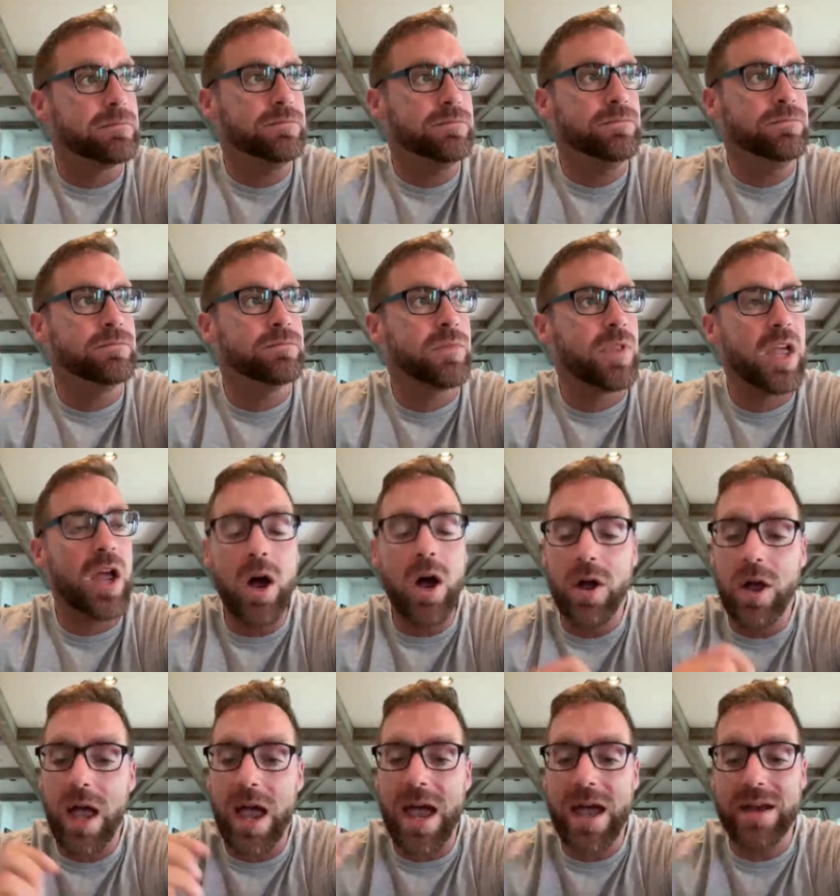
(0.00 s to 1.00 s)
they all
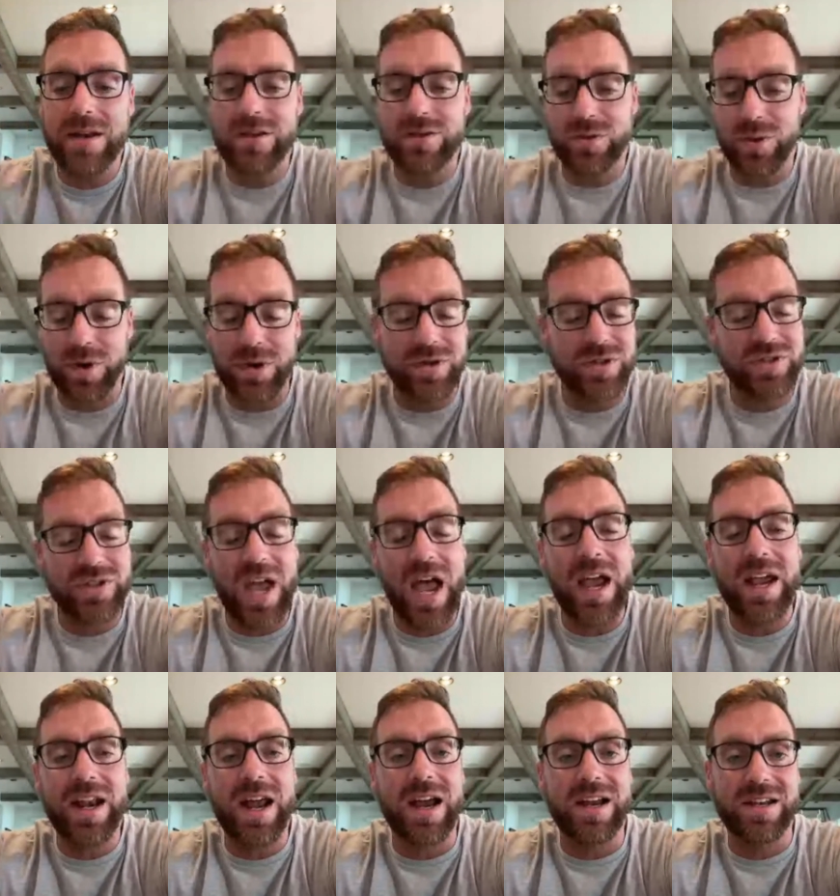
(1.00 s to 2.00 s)
had sort of
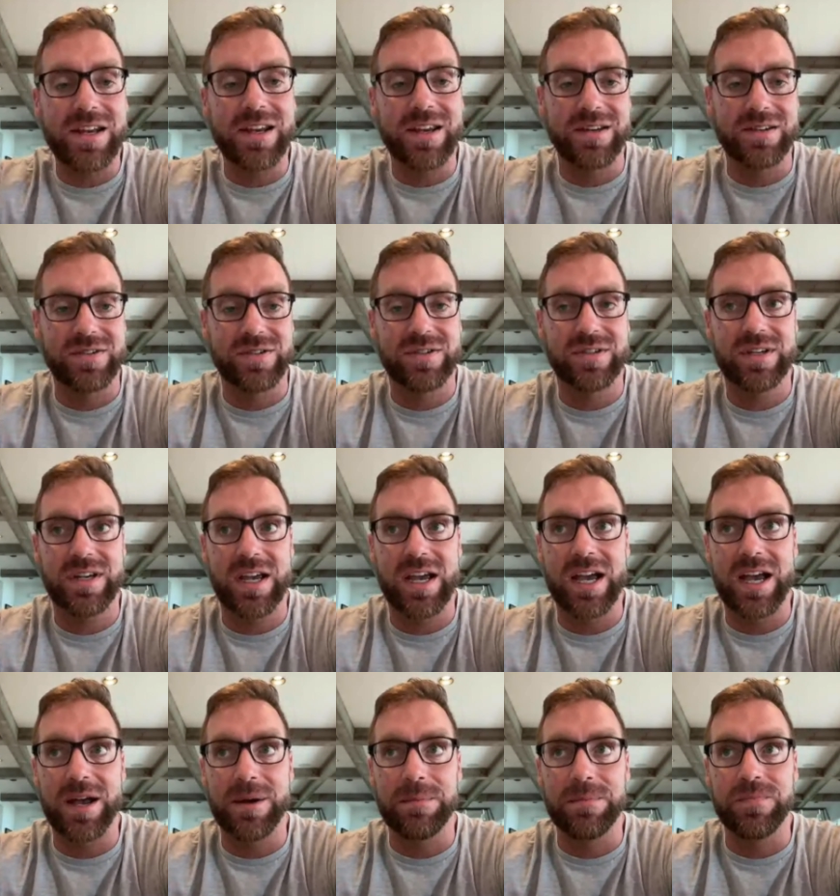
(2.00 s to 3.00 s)
side ideas.
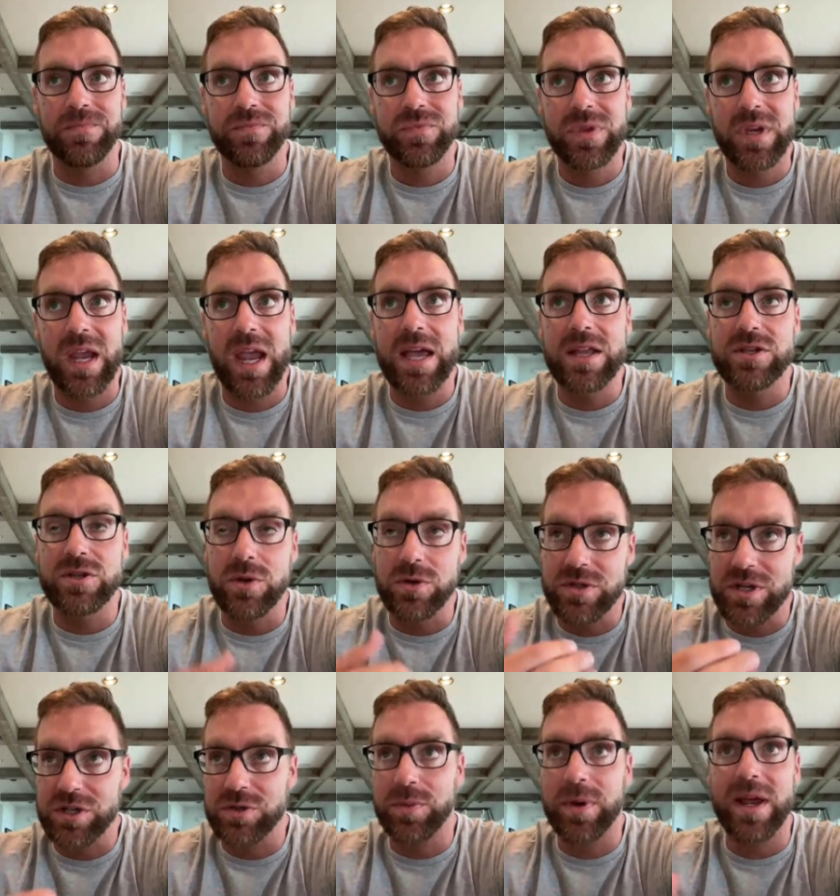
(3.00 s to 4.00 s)
And so
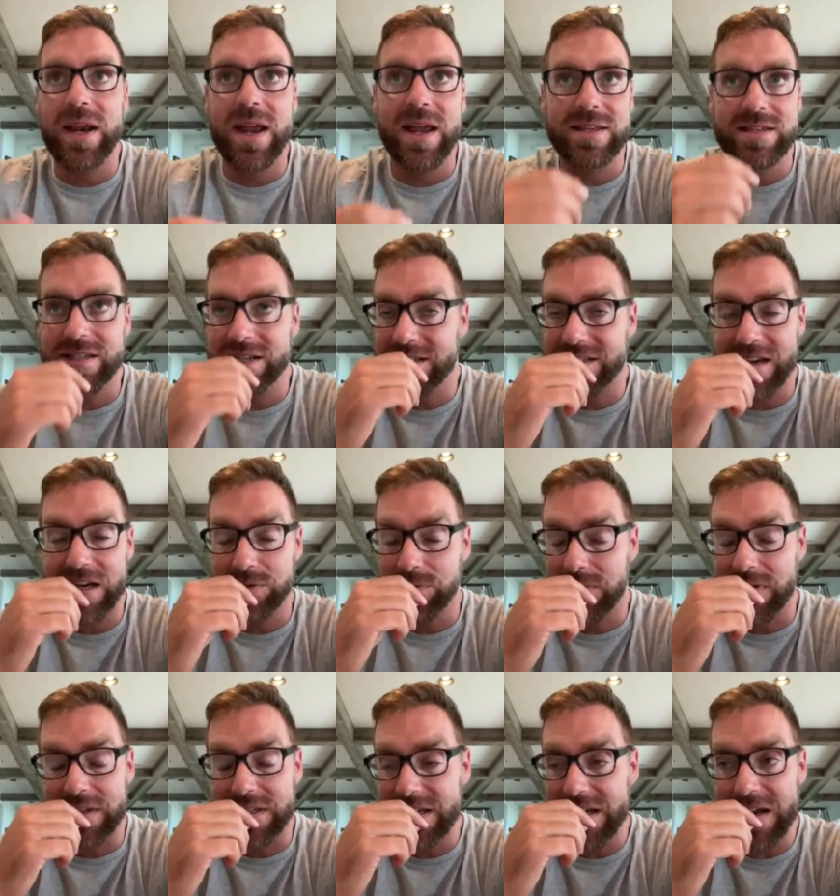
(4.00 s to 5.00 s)
since we had success with
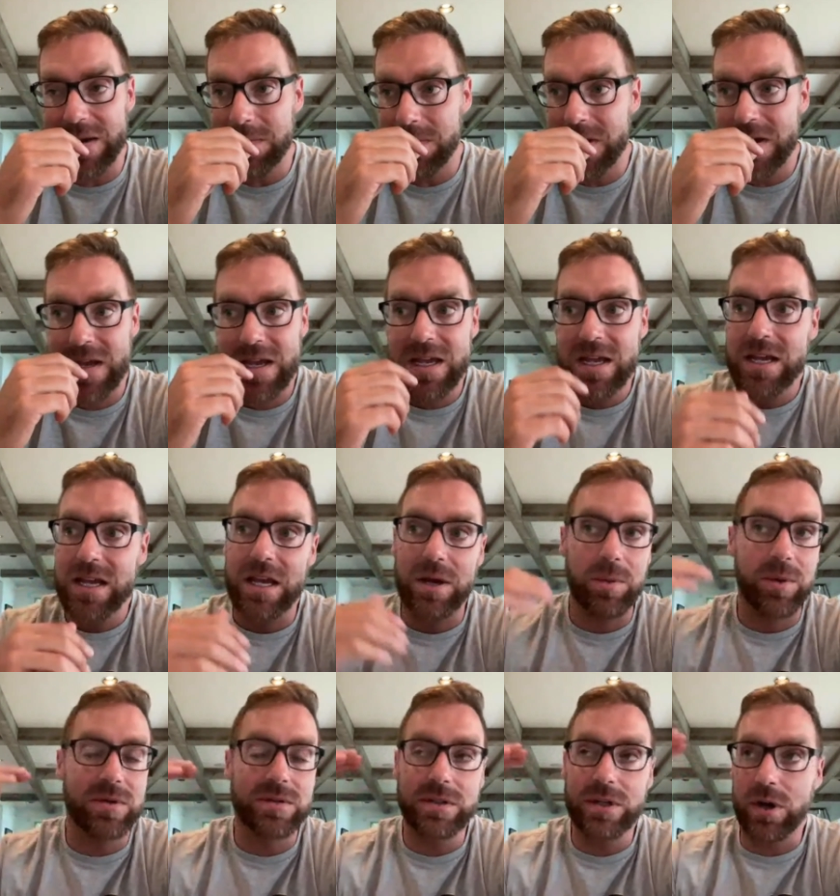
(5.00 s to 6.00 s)
the team, it
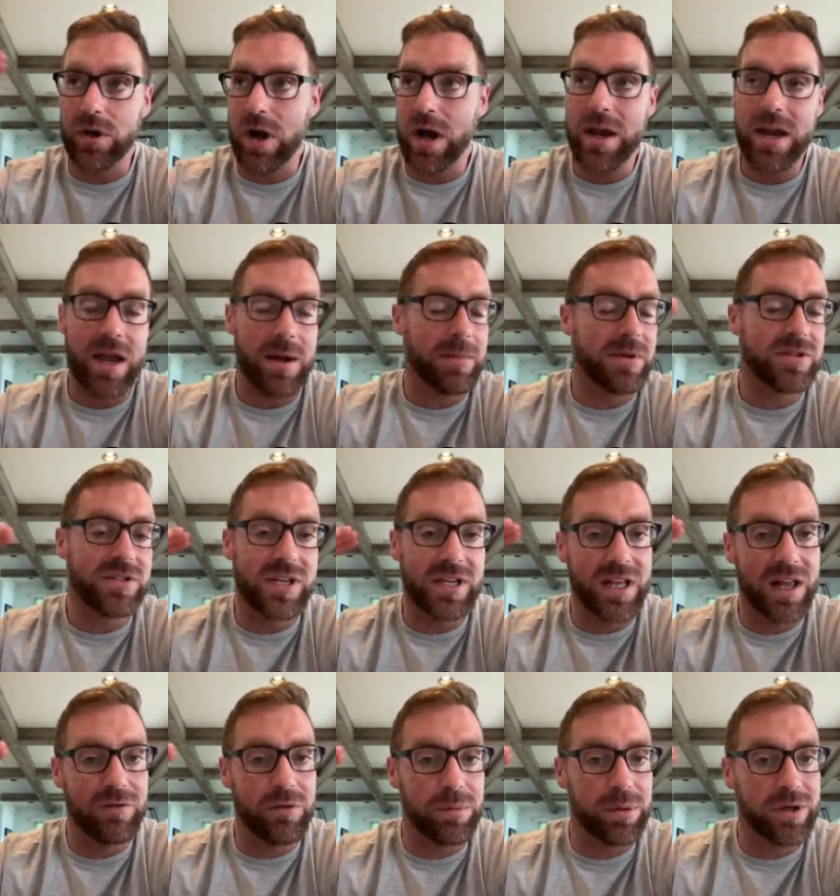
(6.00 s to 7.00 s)
was, hey, I'm a
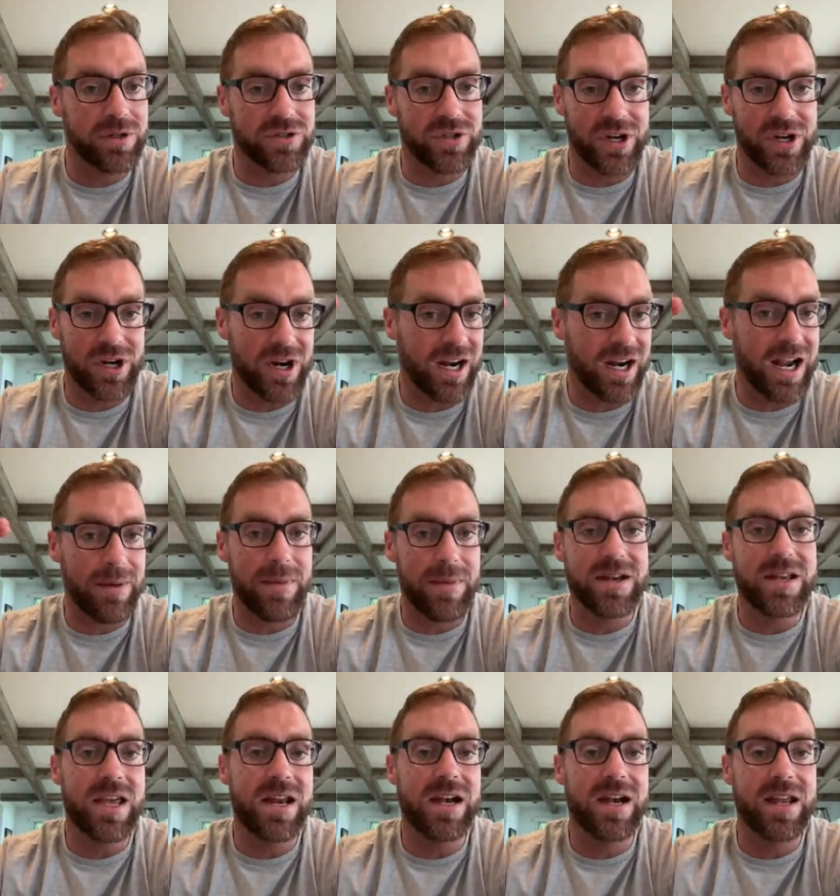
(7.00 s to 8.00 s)
C-level person here. I got my
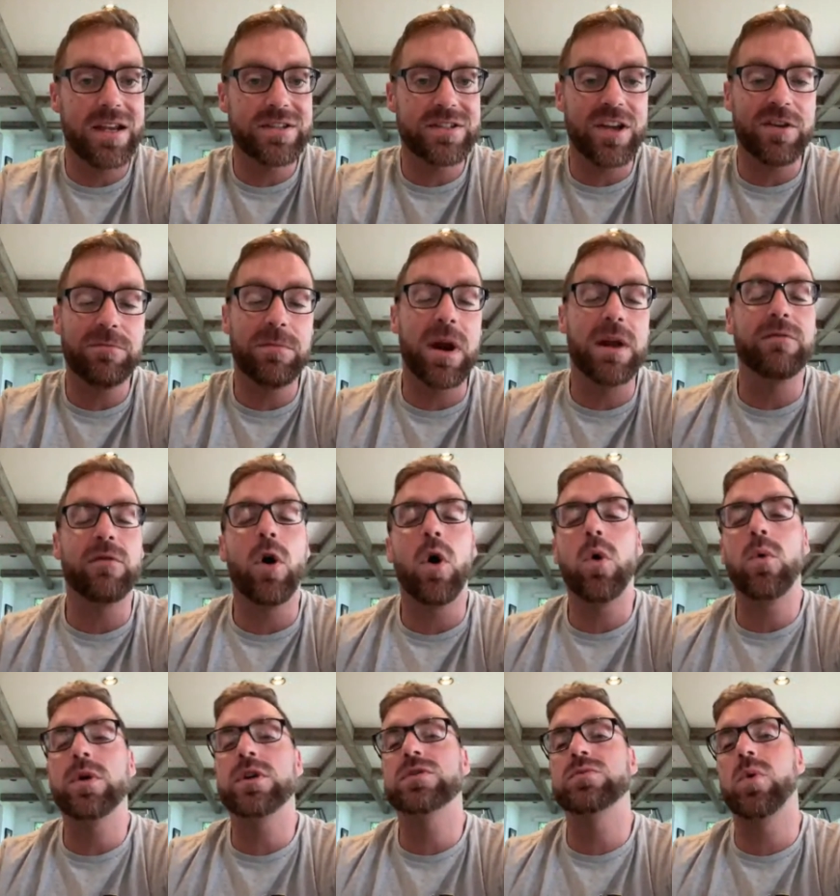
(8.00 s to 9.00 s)
day-to-day stuff, but I've
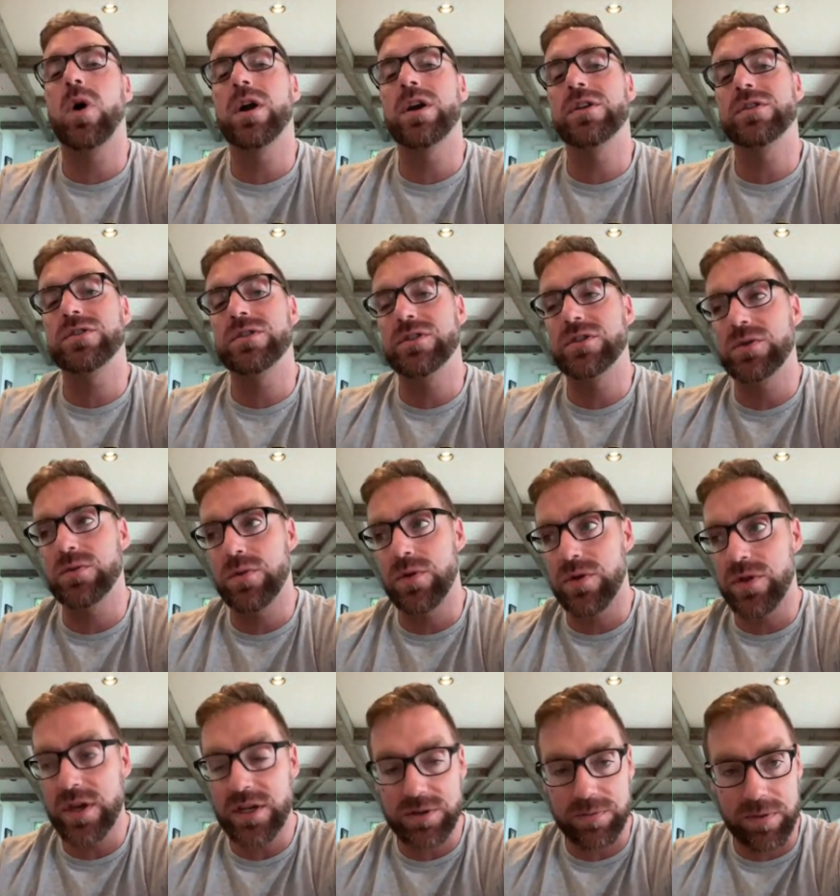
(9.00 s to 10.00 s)
always wanted to do
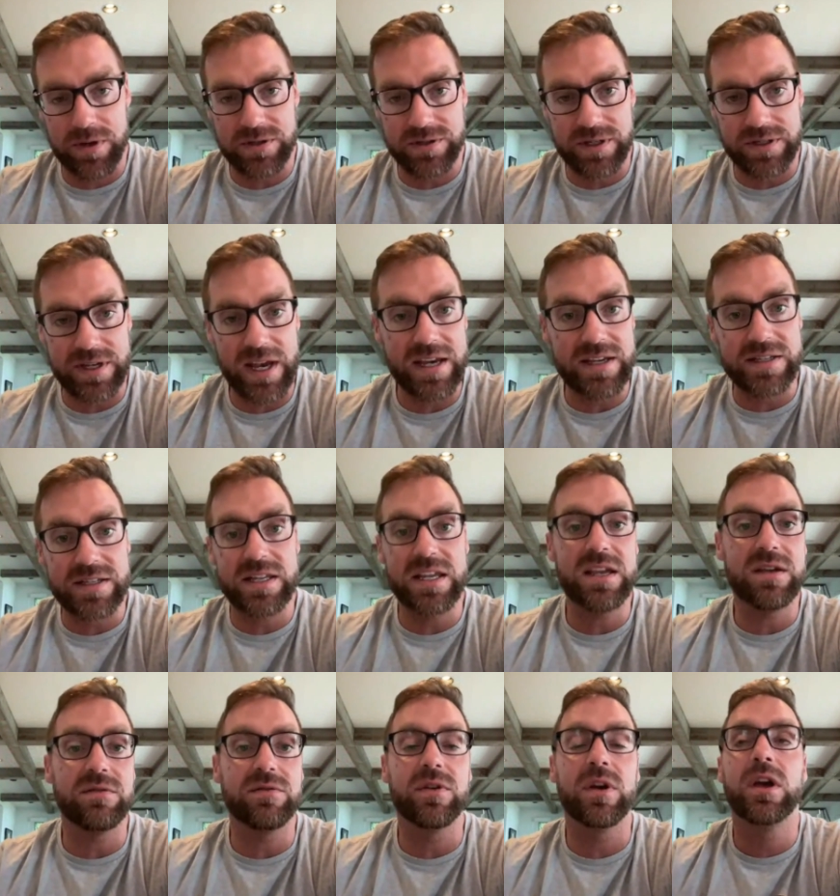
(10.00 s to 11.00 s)
this business. Hey,
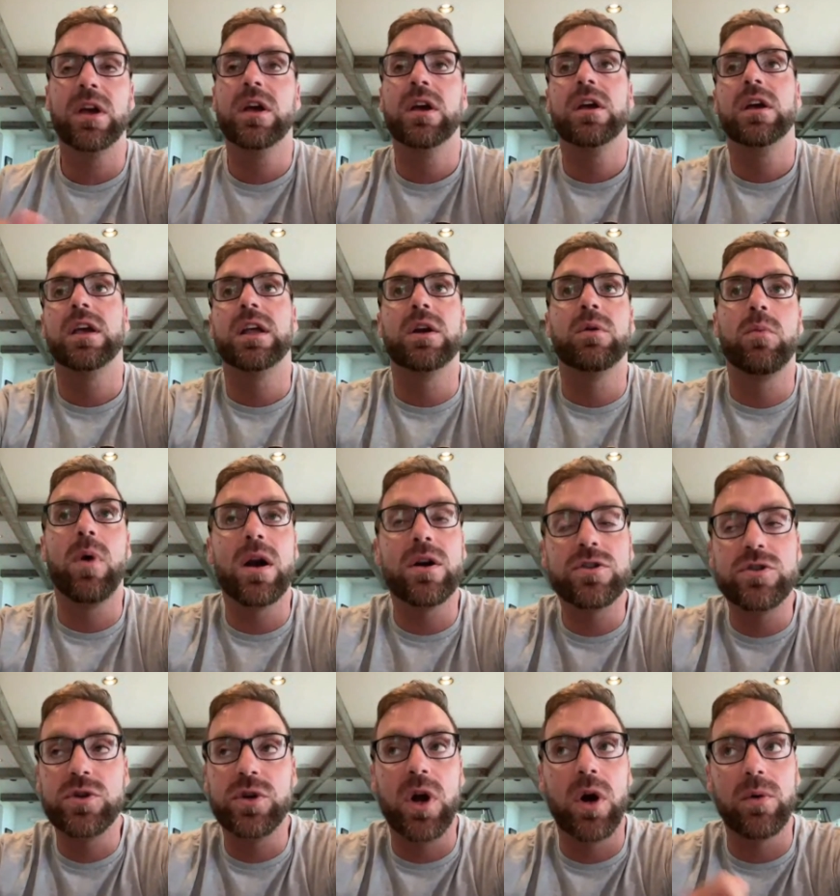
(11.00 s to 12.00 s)
Steve, why
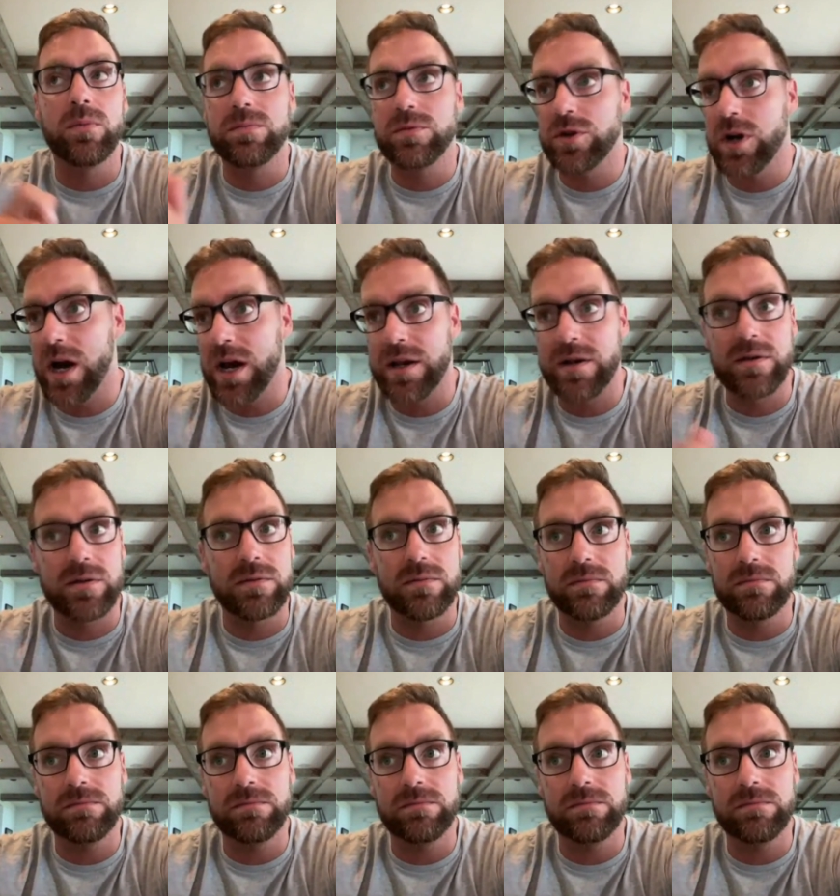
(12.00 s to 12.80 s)
don't you go try and